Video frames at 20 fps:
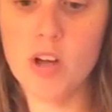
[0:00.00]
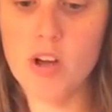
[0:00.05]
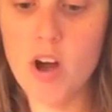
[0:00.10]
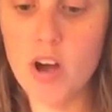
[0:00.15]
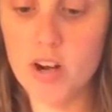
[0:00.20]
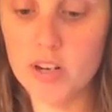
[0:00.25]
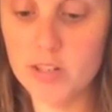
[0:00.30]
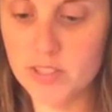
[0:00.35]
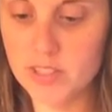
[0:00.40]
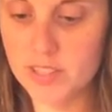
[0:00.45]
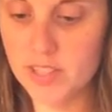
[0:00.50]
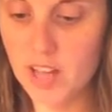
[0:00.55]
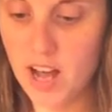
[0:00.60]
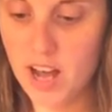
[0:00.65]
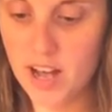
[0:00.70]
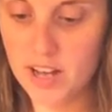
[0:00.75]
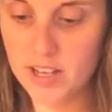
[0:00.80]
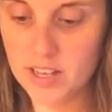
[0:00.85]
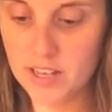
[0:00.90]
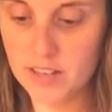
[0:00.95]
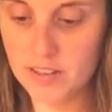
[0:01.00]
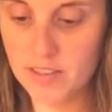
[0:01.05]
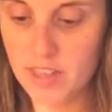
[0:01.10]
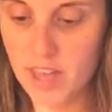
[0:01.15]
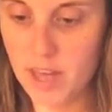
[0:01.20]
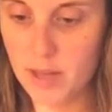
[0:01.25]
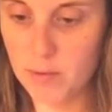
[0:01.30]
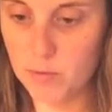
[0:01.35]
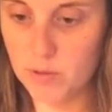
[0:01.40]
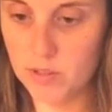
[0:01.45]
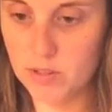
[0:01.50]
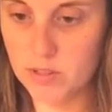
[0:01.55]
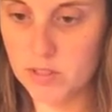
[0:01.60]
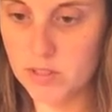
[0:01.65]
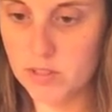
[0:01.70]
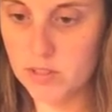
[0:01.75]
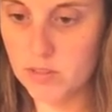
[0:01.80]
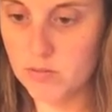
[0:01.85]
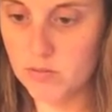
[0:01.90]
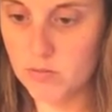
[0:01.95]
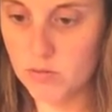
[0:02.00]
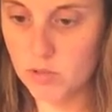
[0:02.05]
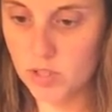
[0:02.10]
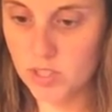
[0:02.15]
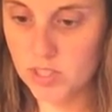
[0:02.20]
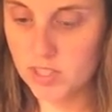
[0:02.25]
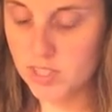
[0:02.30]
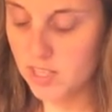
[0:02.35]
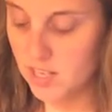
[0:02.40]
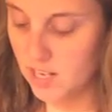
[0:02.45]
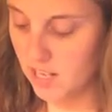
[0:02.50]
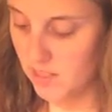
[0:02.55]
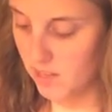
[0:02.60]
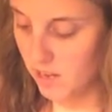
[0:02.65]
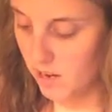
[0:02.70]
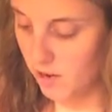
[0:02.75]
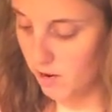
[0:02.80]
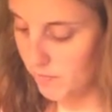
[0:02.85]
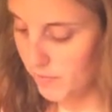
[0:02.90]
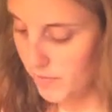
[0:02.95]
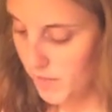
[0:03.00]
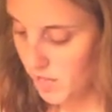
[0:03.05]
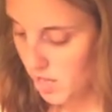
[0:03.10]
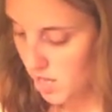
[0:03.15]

cardstock that was just sitting there.